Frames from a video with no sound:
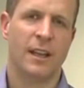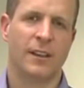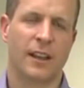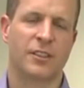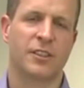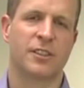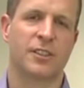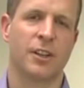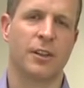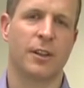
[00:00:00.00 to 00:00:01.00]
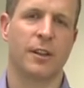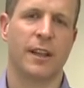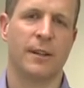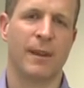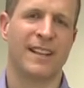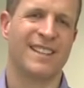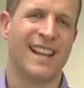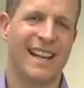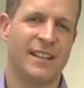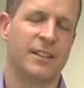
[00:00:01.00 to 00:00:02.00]
That's just so that it makes
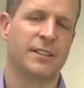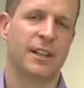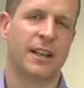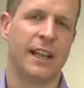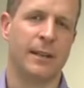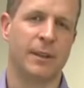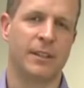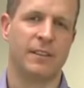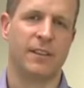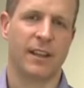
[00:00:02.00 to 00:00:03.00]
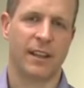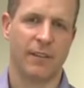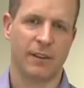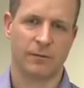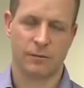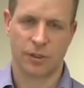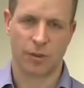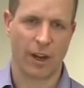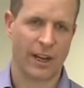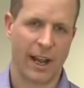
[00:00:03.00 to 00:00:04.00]
it easier to clean, because if it
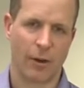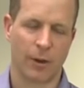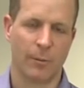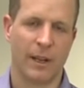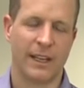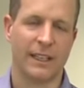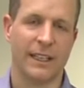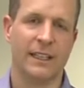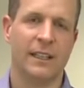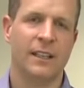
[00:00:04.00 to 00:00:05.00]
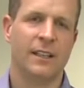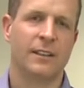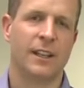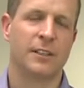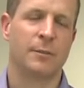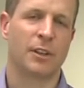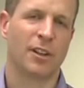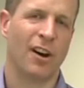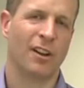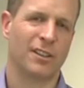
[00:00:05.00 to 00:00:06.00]
dried it out completely, then it's much
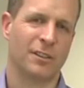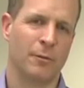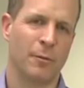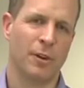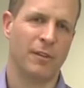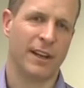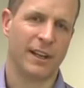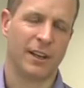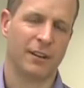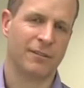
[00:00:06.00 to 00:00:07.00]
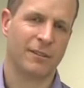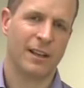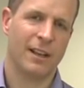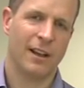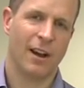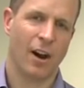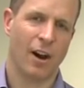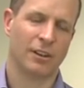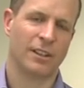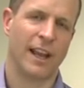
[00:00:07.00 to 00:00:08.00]
harder to remove any kind of
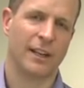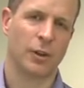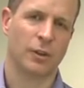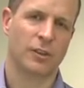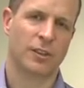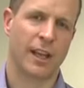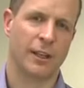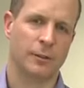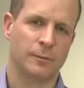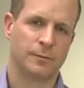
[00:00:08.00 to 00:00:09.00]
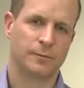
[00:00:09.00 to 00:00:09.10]
hard caked on scale.